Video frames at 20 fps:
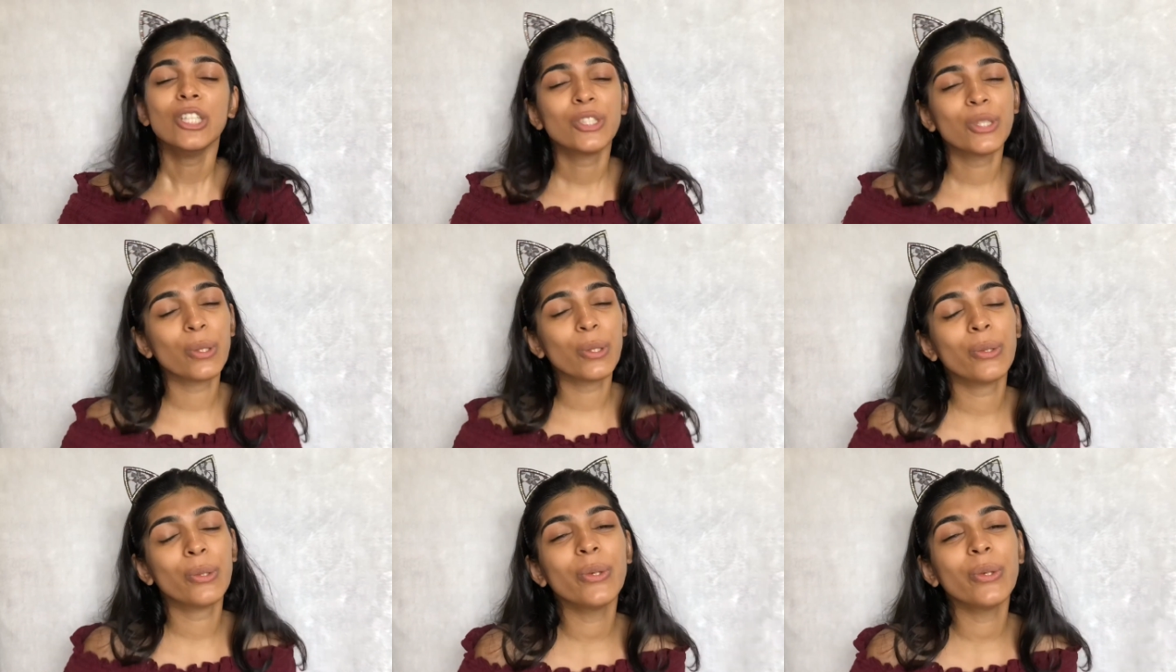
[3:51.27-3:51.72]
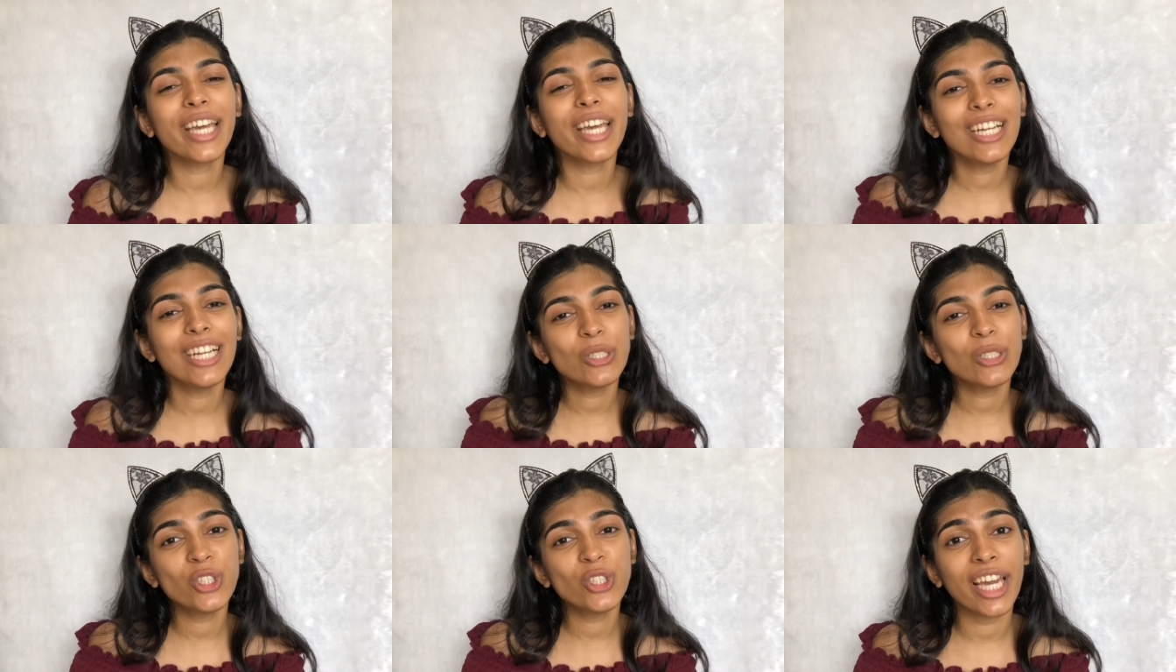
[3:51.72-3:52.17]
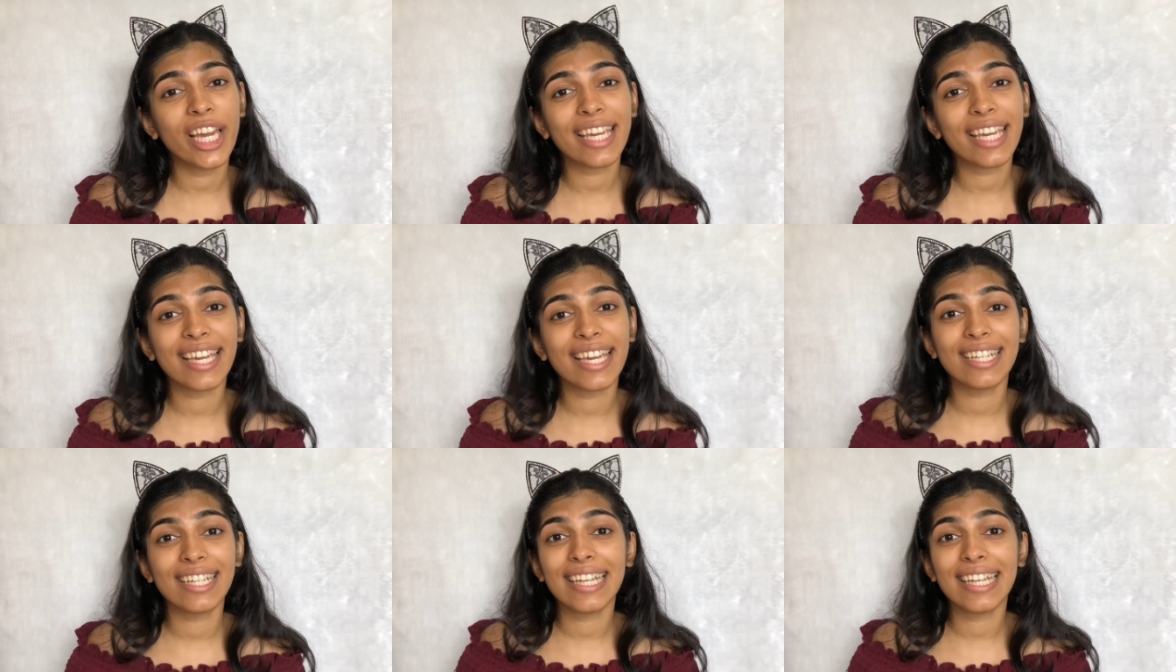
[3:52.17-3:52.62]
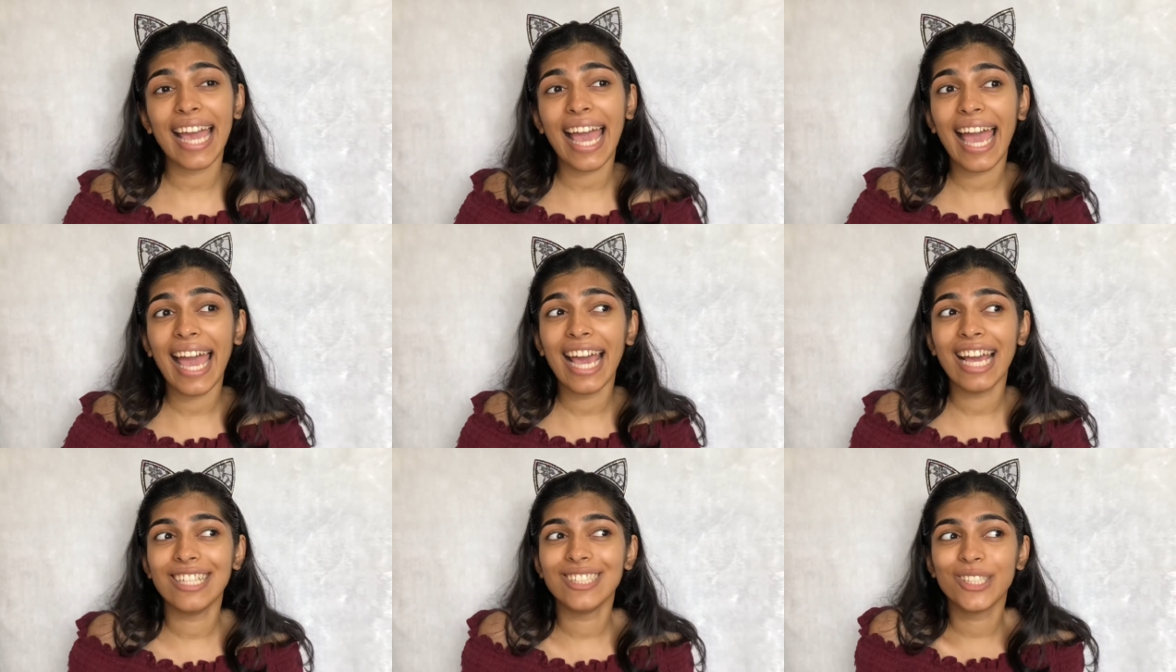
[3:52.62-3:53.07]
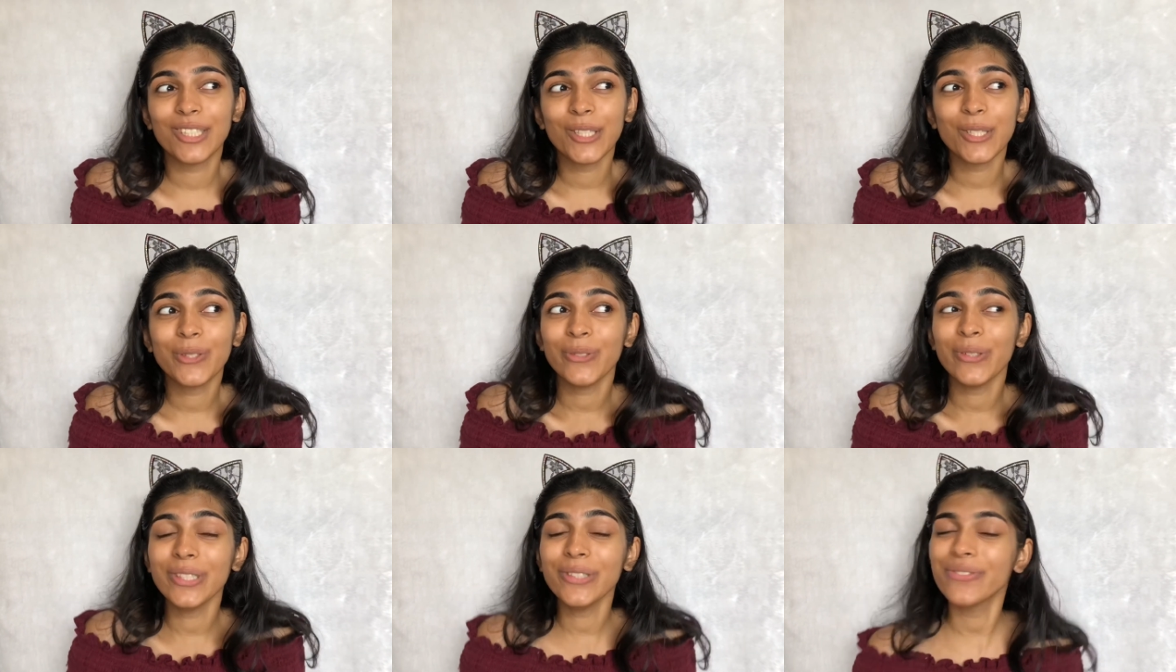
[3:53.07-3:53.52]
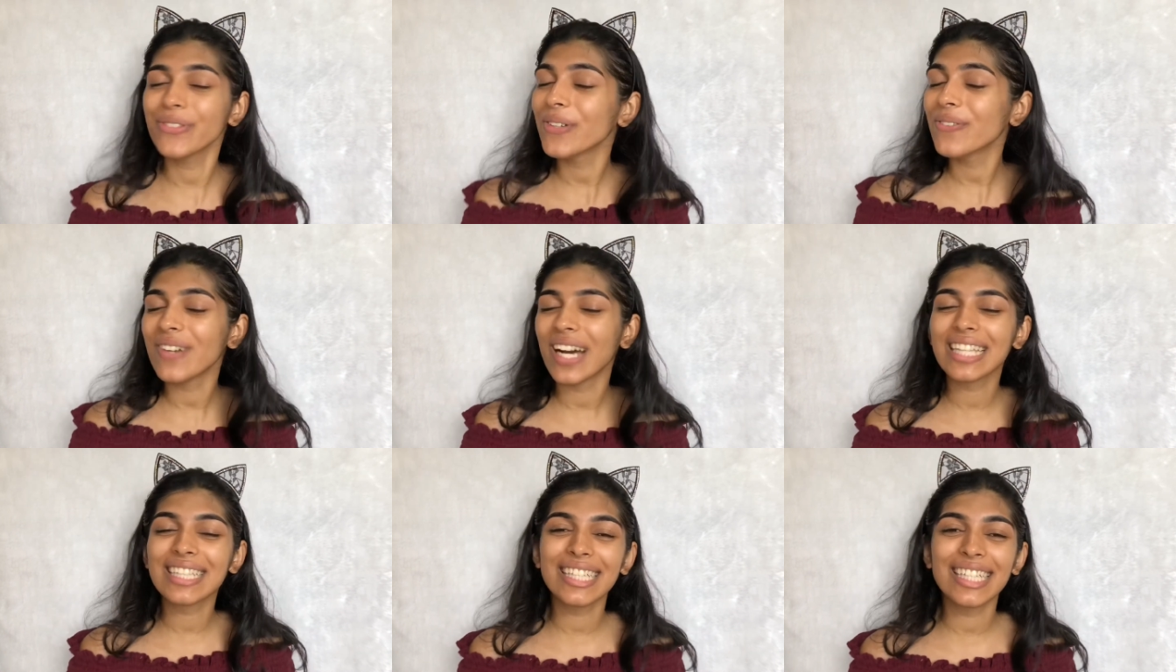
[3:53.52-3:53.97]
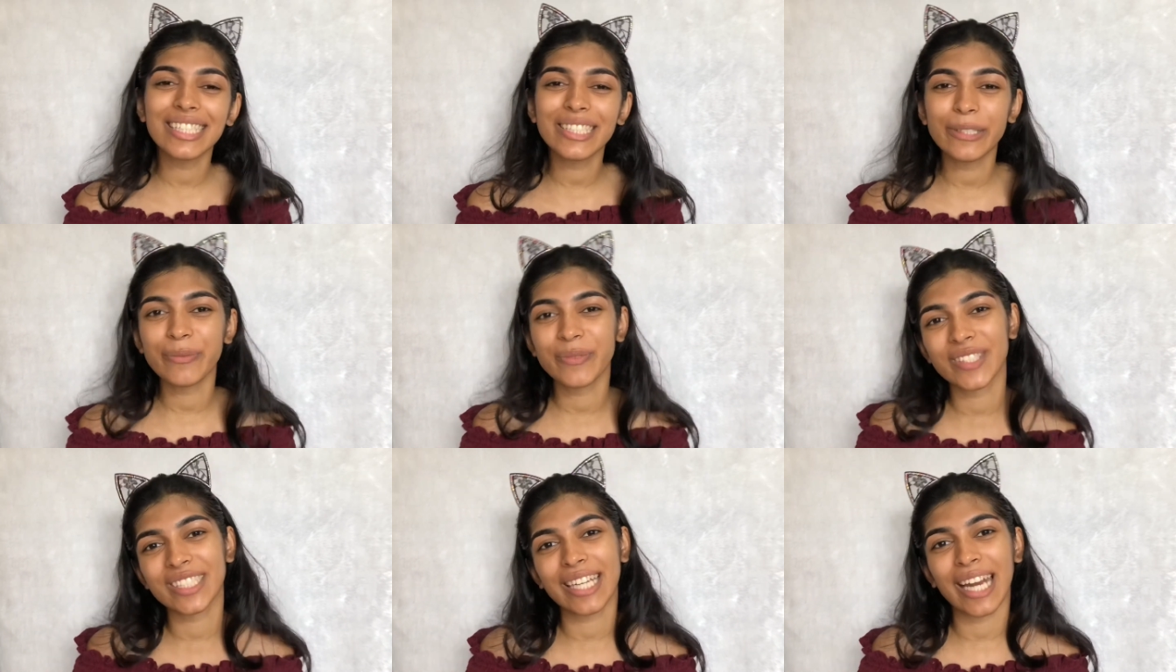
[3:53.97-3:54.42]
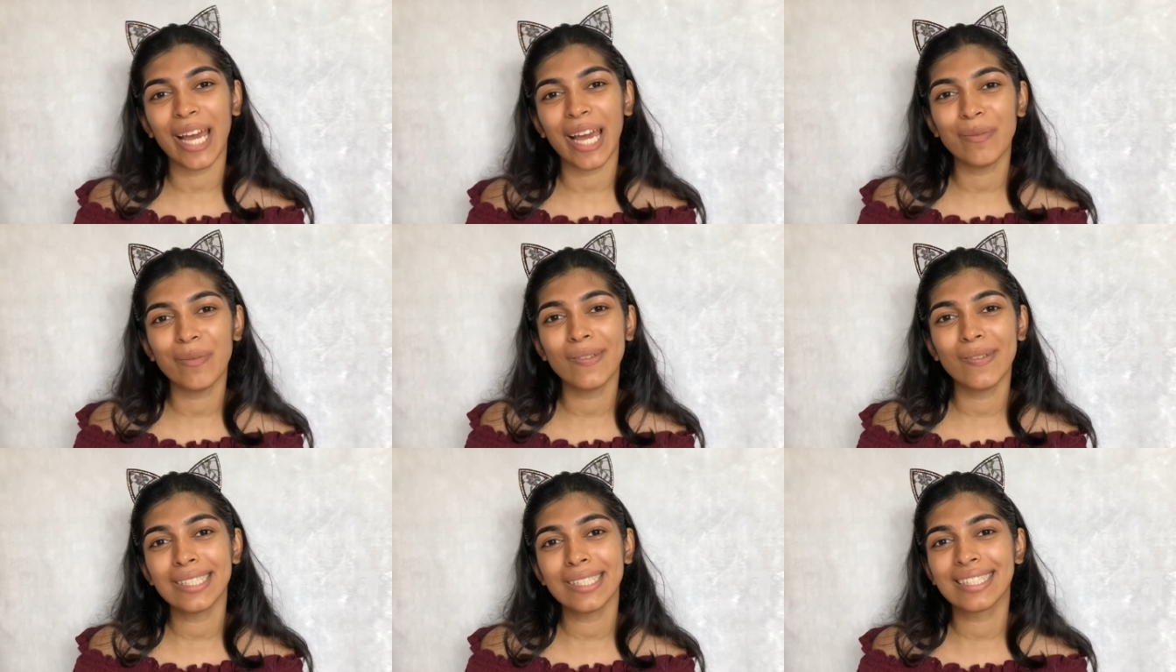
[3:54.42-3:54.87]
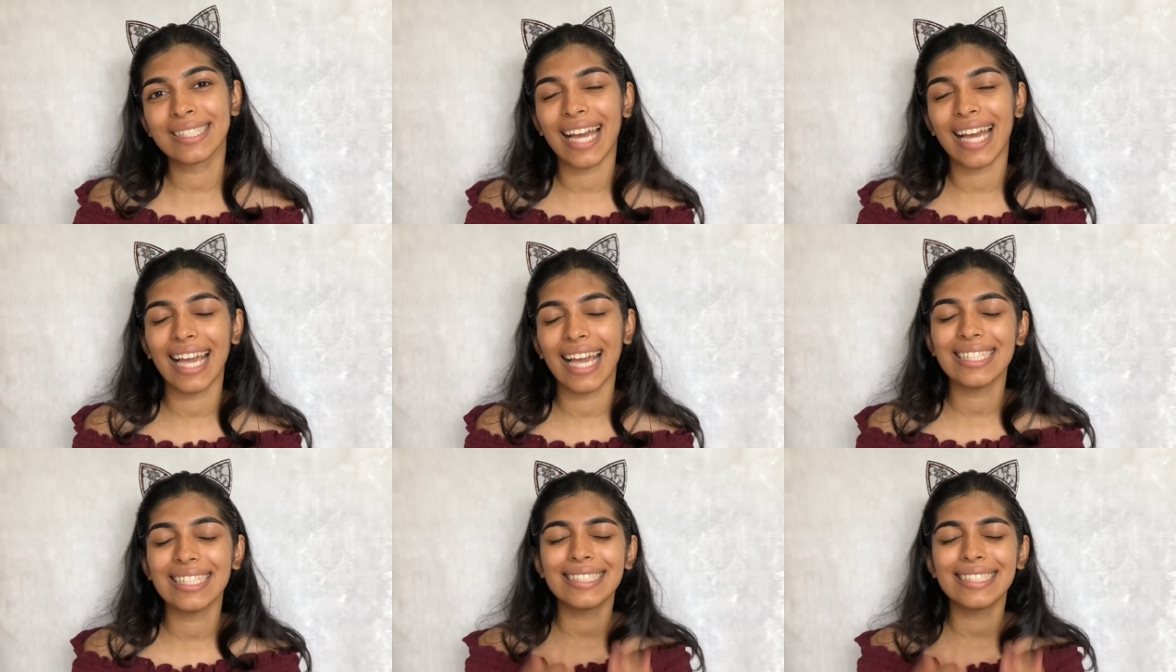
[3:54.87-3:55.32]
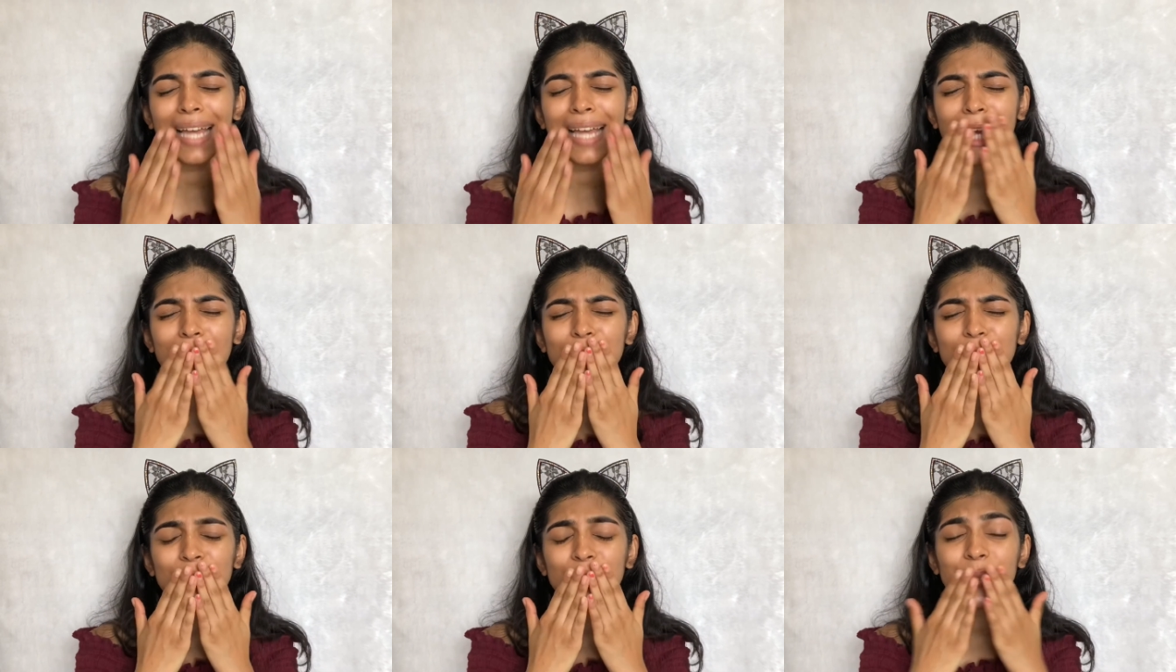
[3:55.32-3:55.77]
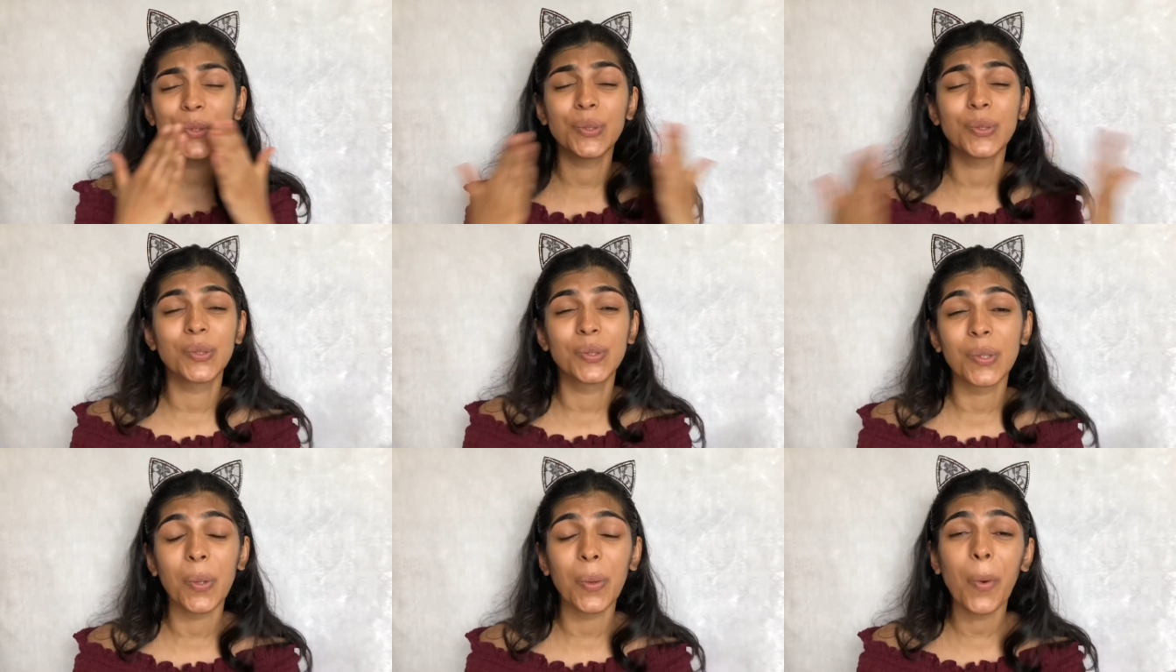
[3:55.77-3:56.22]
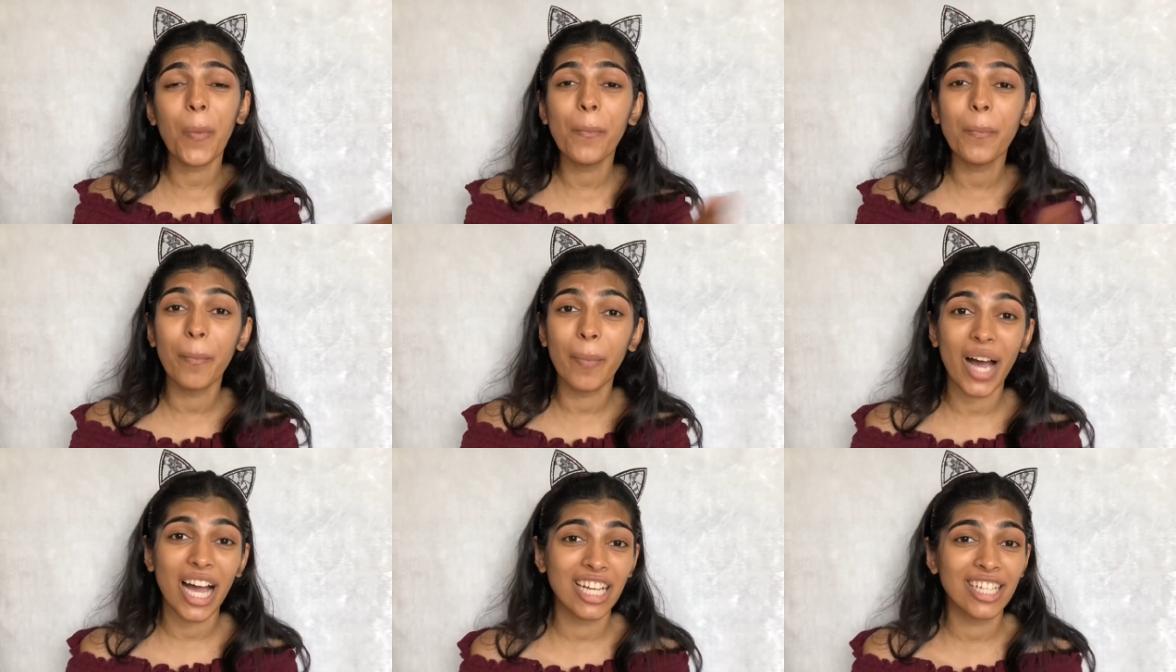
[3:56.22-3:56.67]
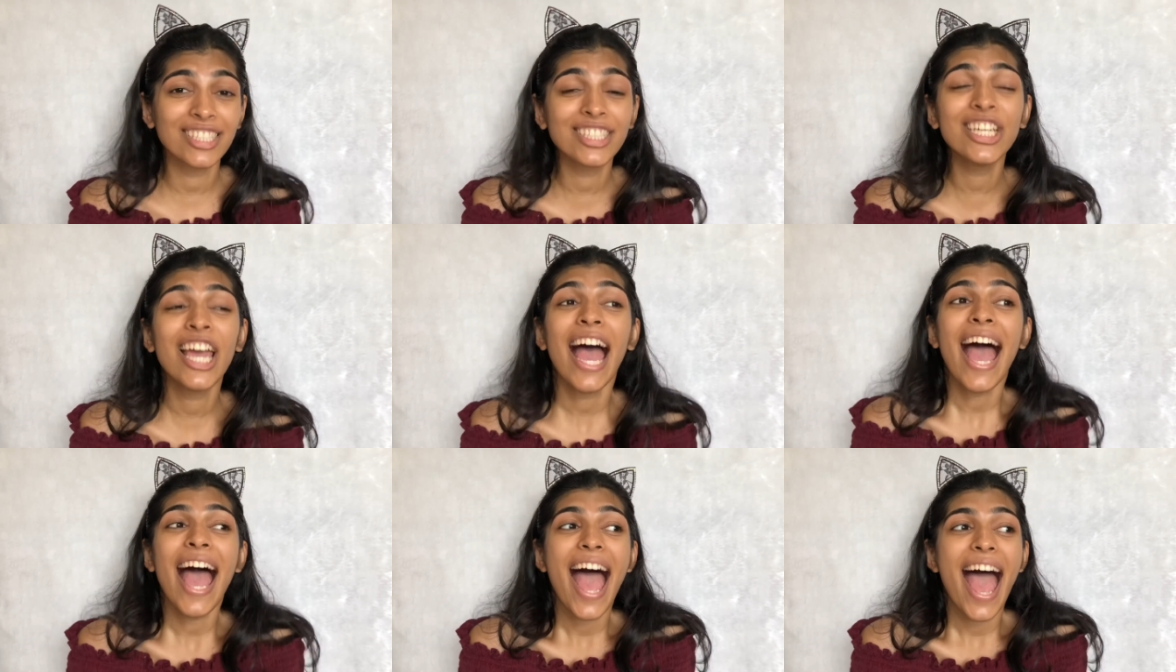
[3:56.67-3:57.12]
So do get to check it. And this one's for 1K subscribers, guys. Thank you so much.